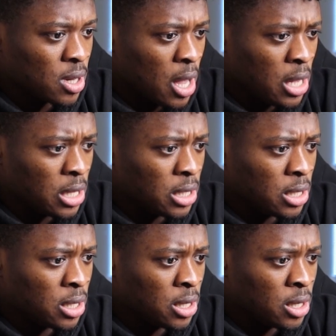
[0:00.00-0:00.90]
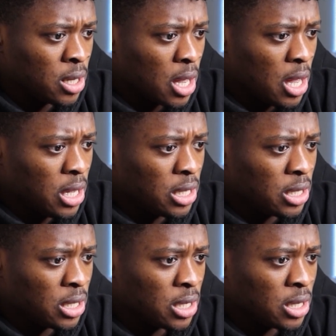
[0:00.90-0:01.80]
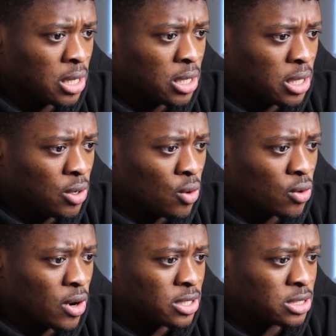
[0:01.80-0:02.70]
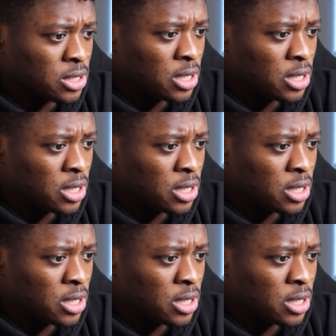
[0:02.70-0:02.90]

Hey, hey, you going crazy.